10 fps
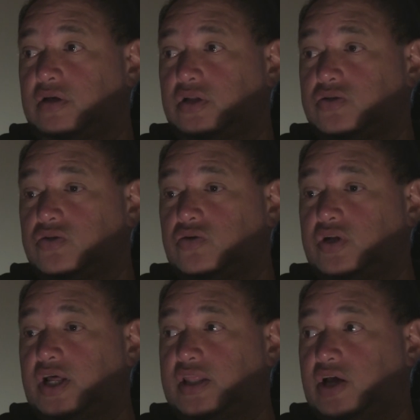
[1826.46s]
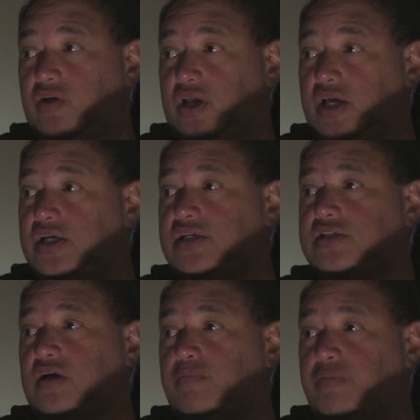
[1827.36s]
to know that there
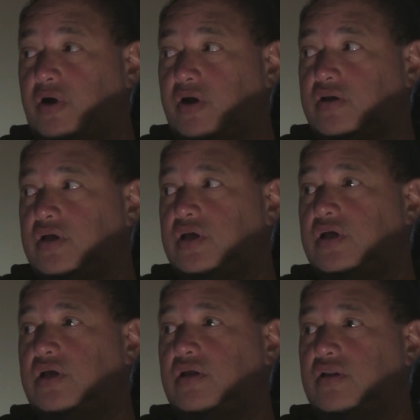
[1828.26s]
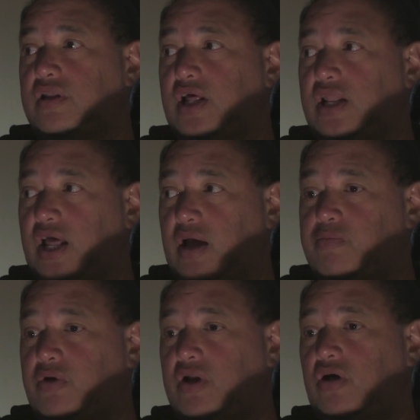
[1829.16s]
is a part in that
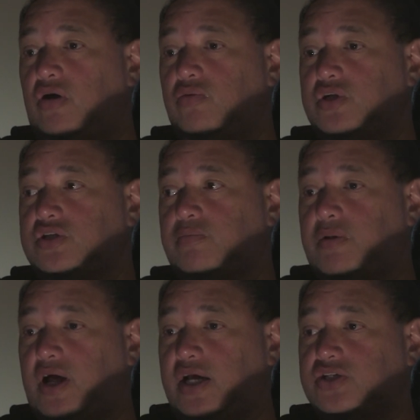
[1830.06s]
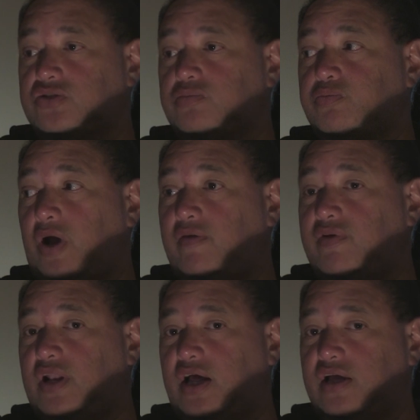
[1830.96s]
NAGPRA law which applies to
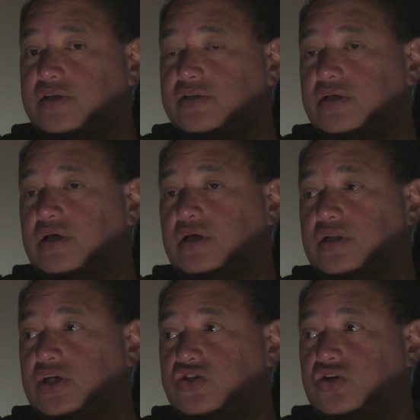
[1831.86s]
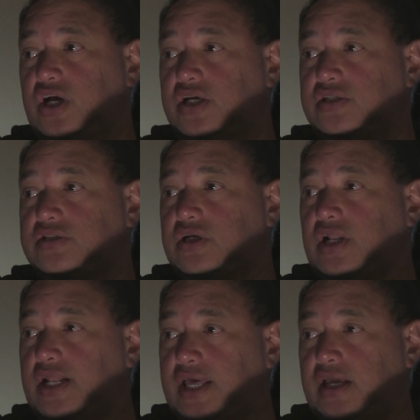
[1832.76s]
private lands that you guys
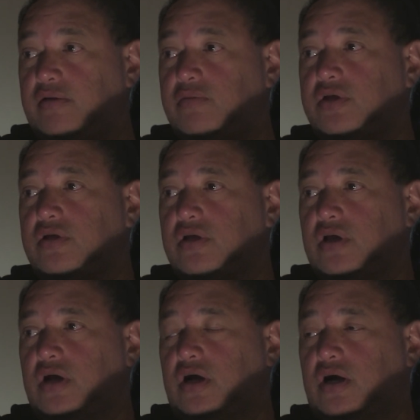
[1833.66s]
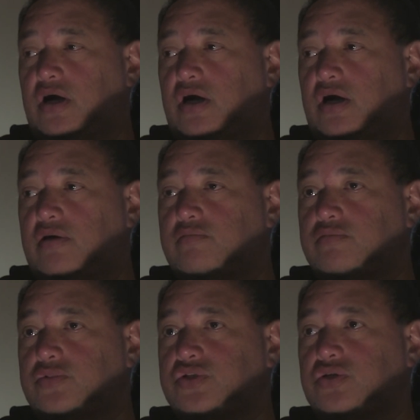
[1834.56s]
claimed.
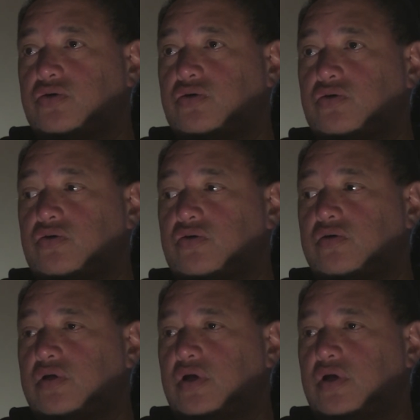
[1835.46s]
So,